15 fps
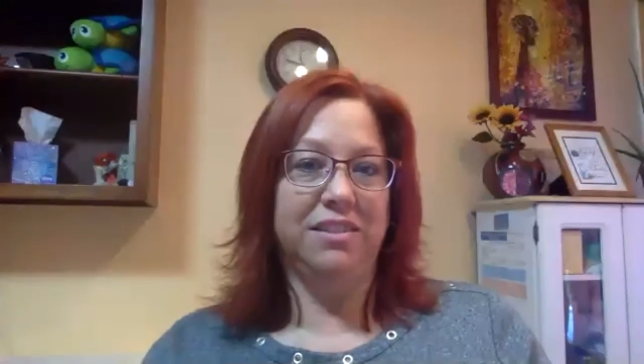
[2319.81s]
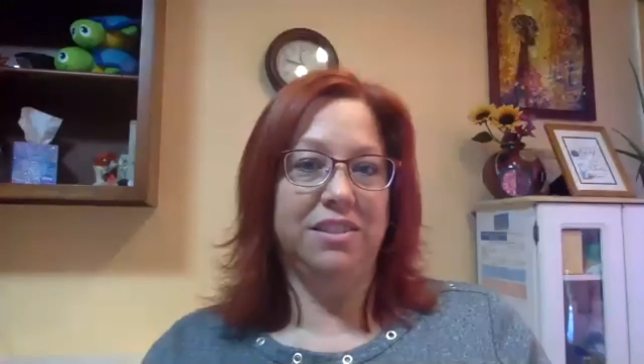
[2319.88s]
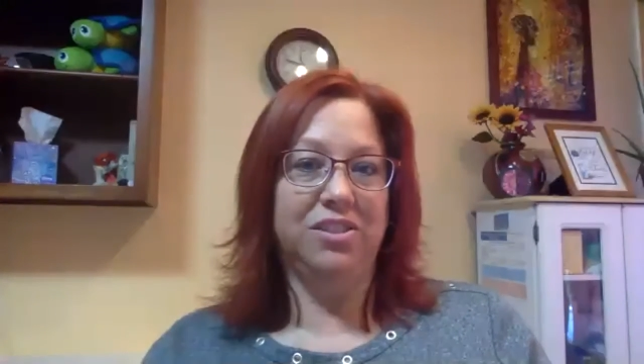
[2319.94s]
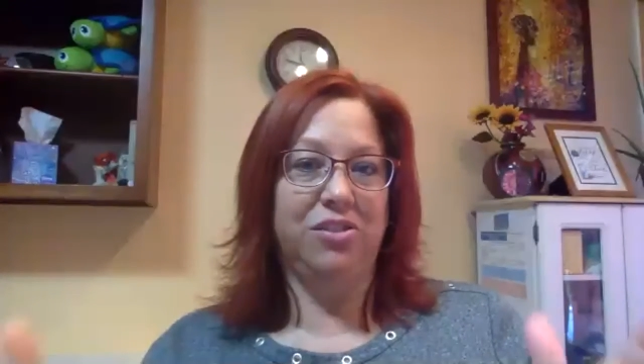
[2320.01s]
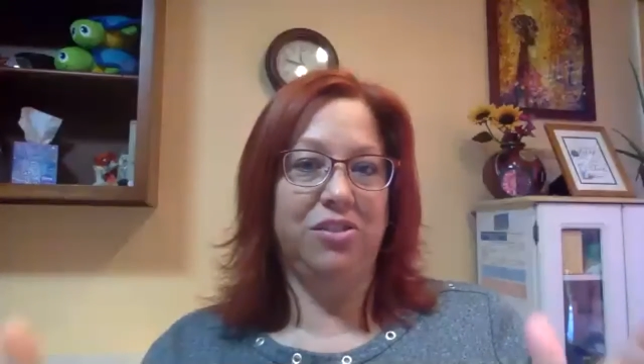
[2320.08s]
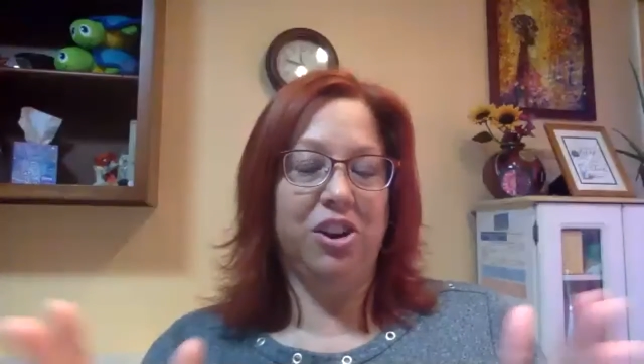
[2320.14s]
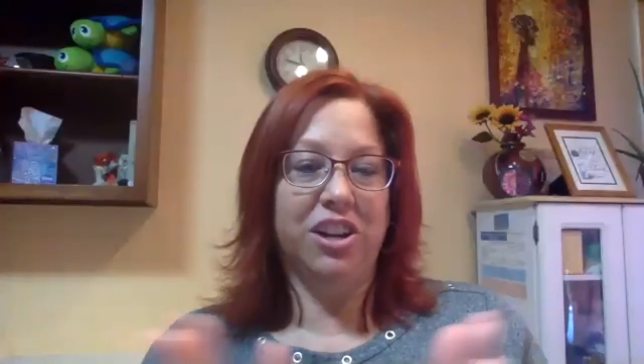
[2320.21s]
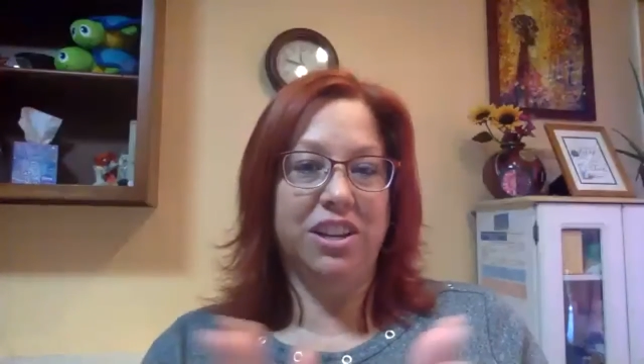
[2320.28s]

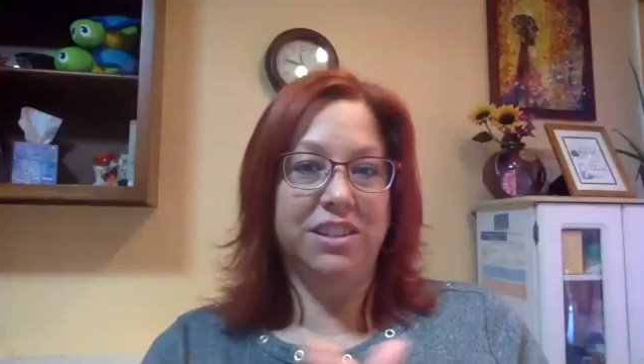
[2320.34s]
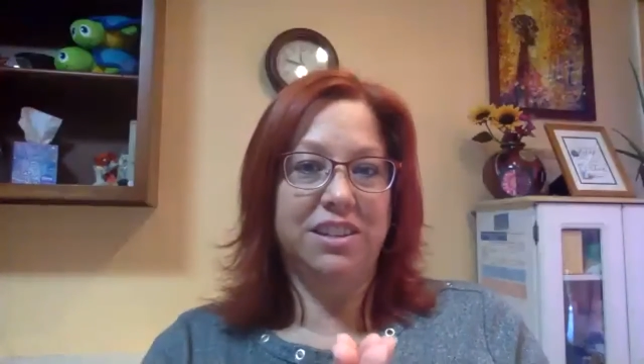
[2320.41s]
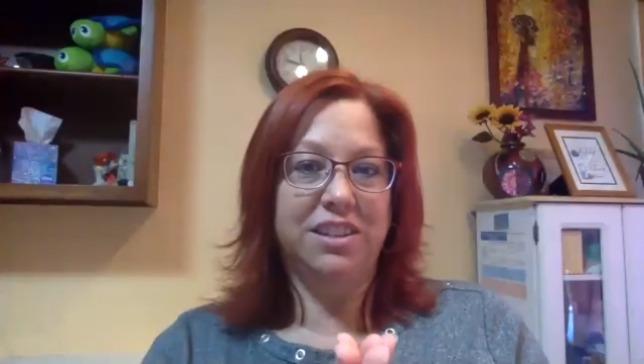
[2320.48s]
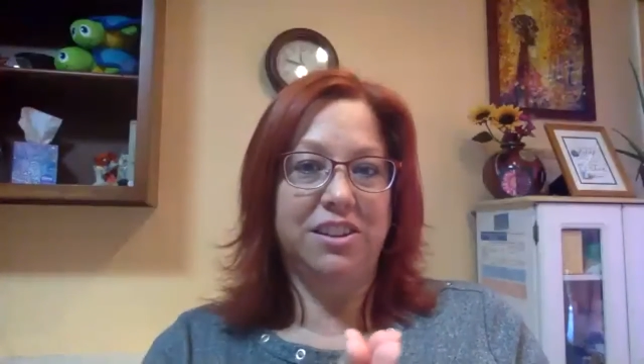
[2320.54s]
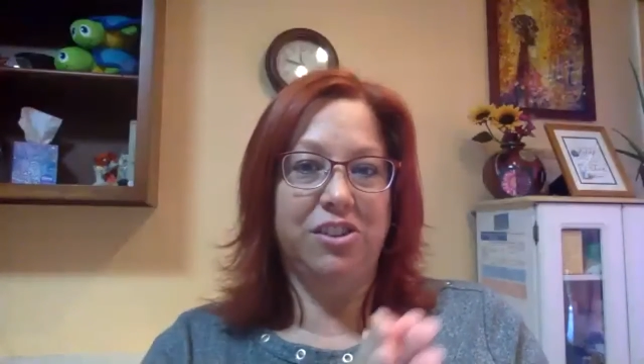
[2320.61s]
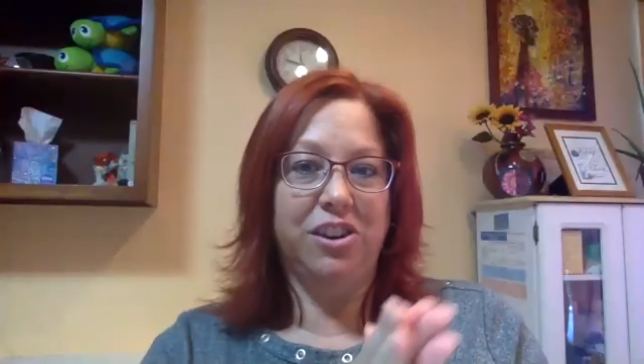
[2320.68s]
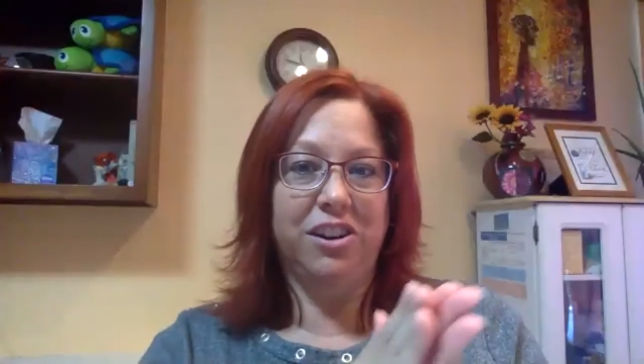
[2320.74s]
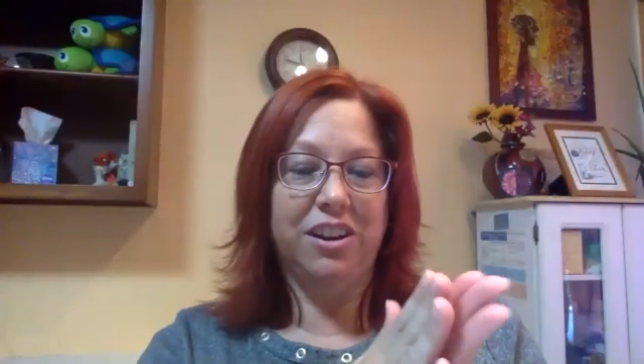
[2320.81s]
So they're
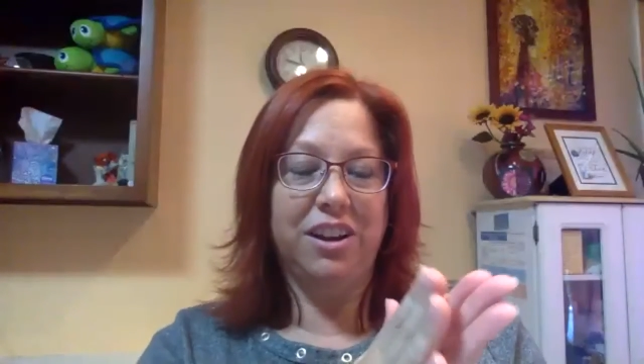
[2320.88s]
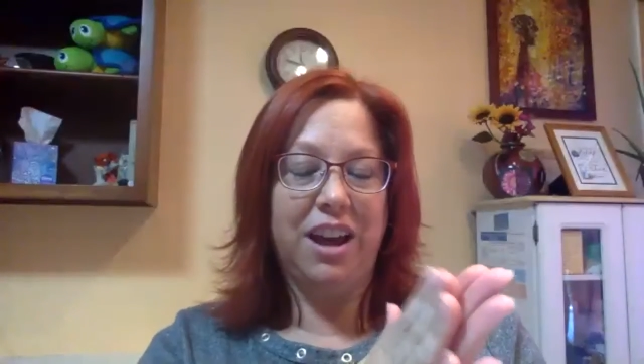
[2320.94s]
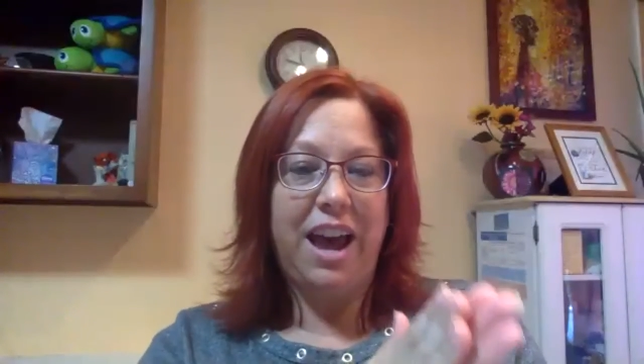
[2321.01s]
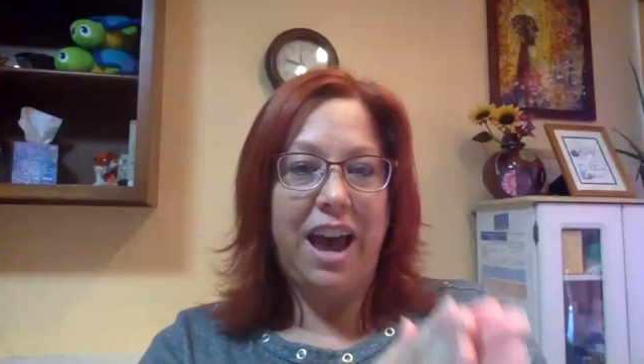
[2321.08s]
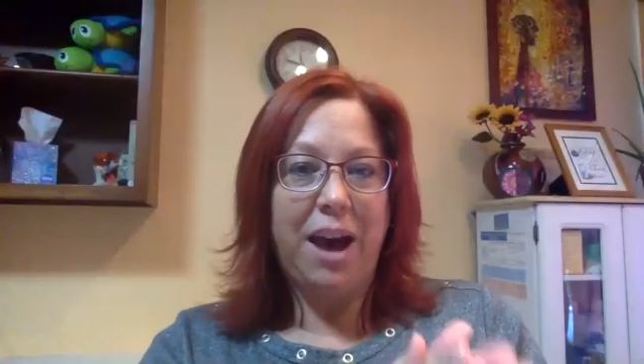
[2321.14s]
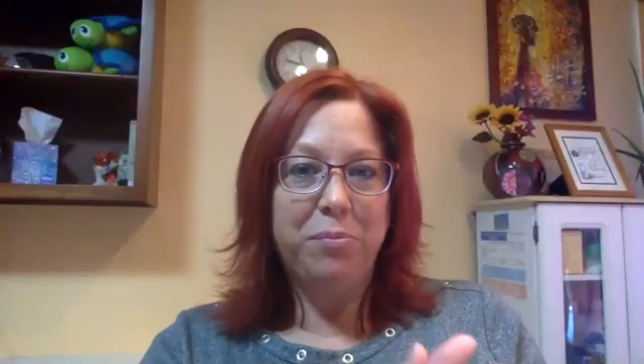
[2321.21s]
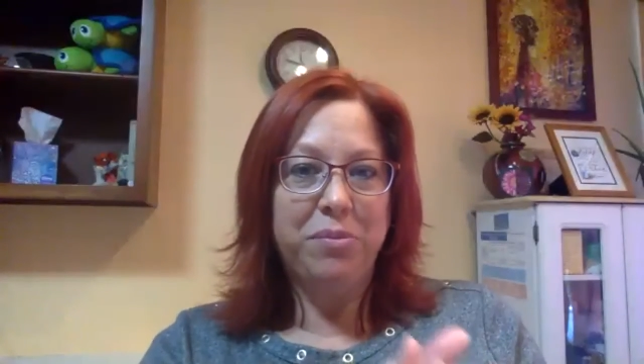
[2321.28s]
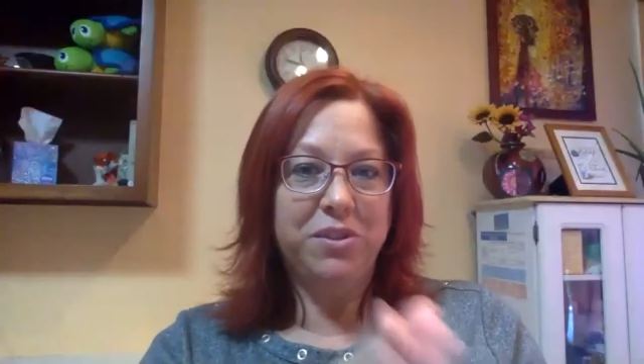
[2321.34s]
considering
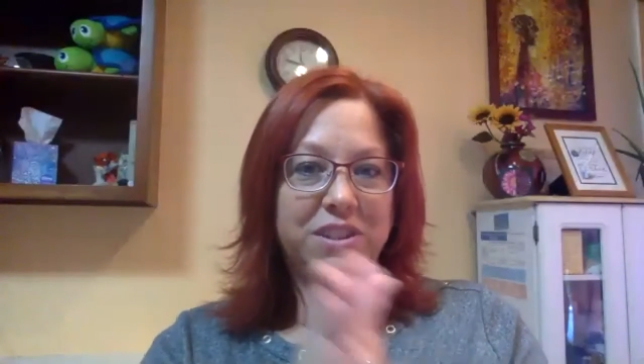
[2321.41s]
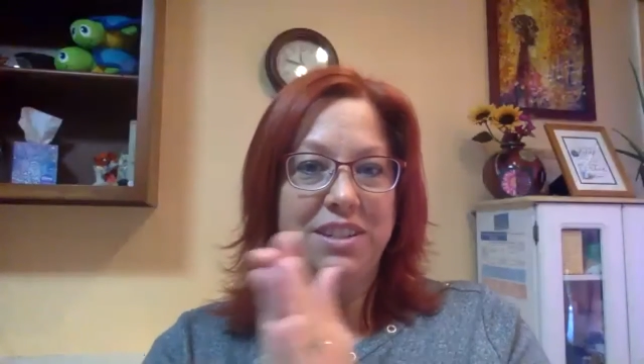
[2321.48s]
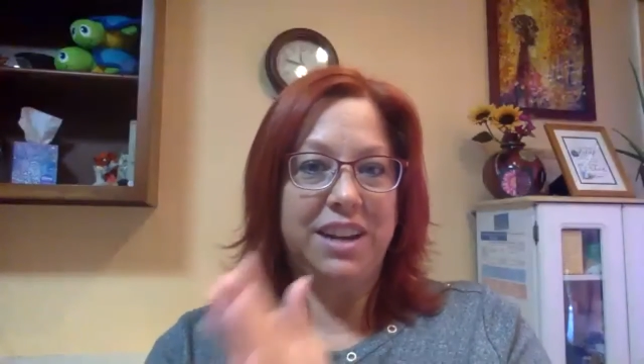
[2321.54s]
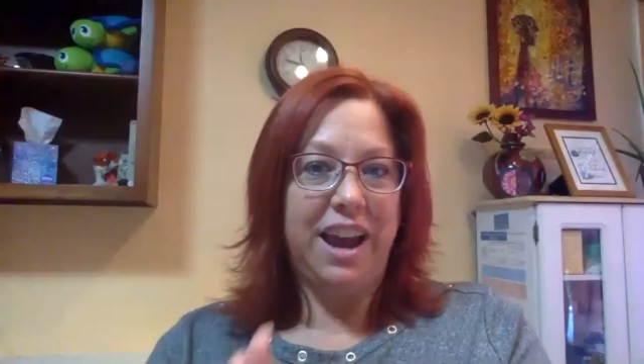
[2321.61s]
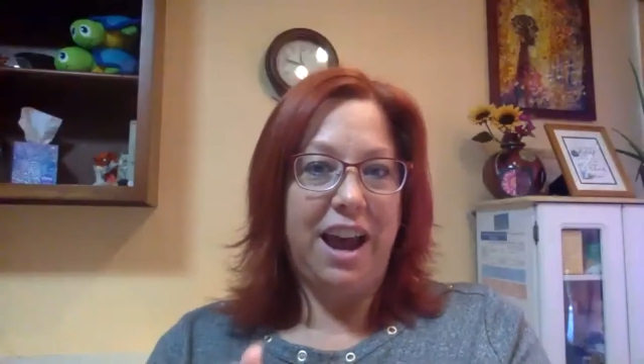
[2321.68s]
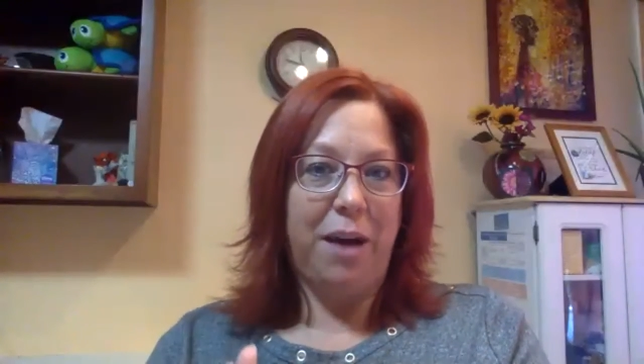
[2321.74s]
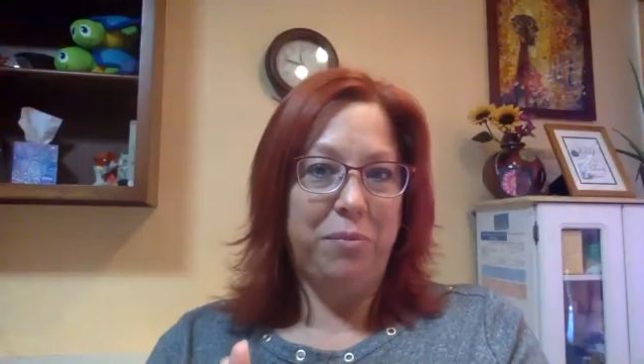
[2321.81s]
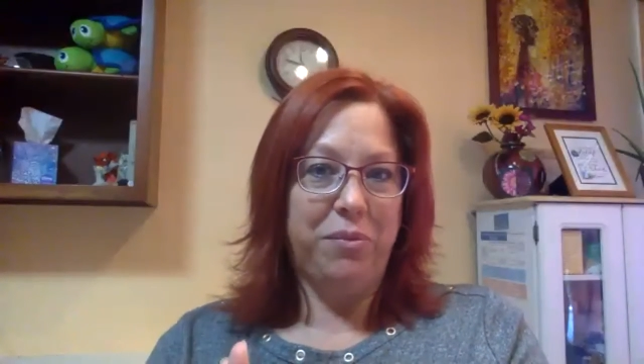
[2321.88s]
apples
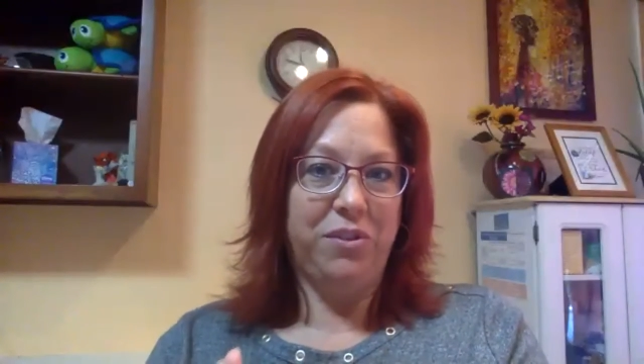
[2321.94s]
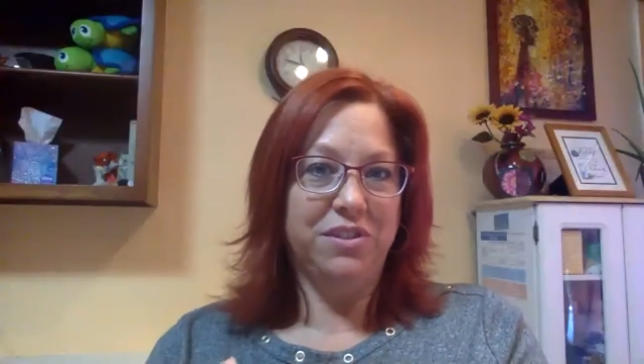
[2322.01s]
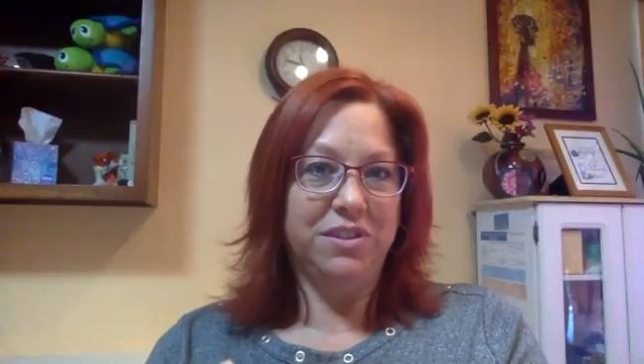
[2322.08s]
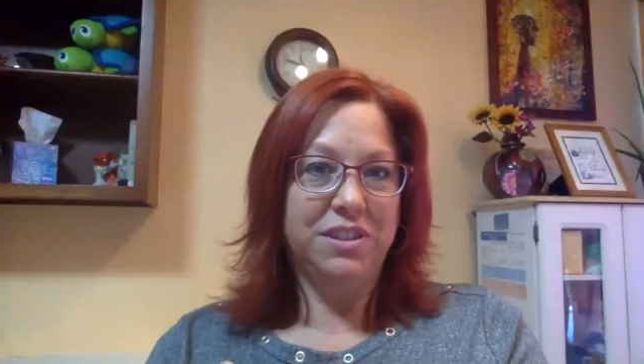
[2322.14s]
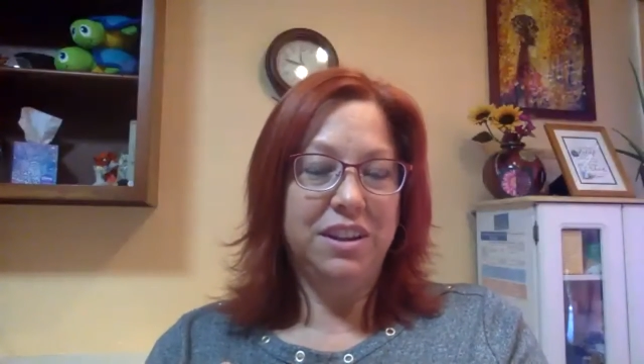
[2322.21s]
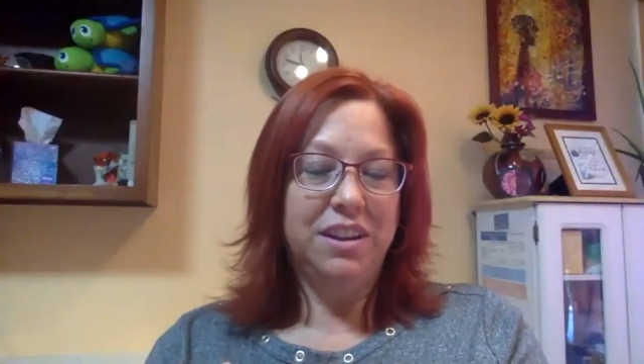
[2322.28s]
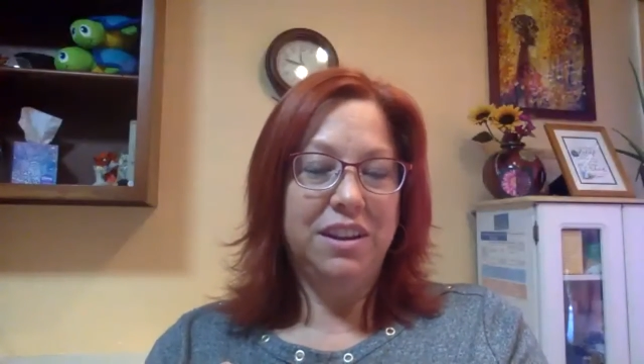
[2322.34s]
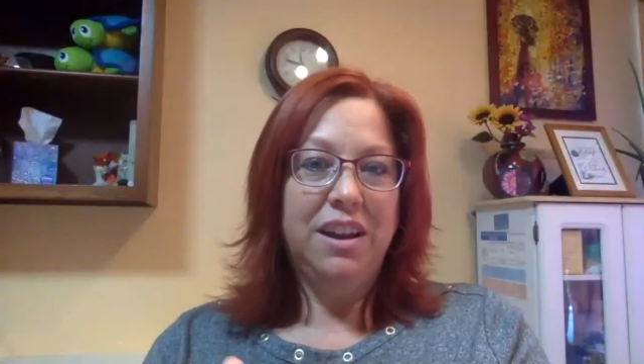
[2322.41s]
to apples.